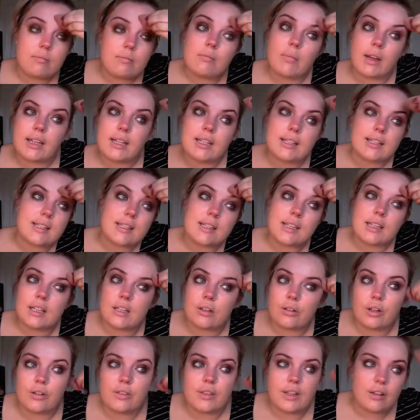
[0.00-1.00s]
my
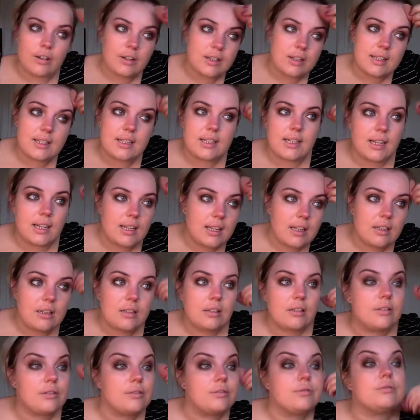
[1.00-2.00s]
concealer on there
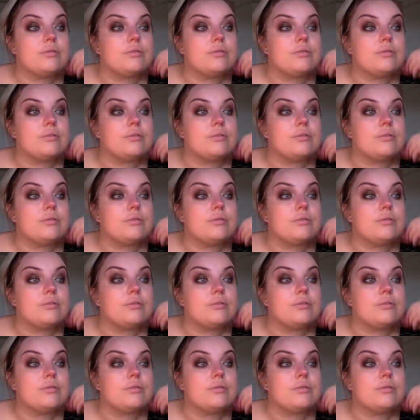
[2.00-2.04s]
instead.